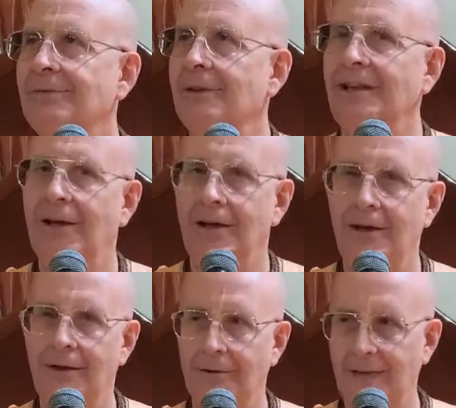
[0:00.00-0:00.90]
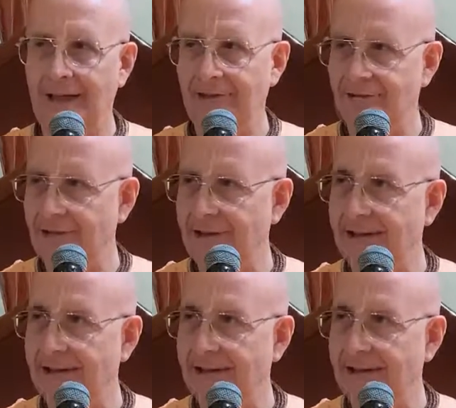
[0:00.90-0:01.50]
we are gradually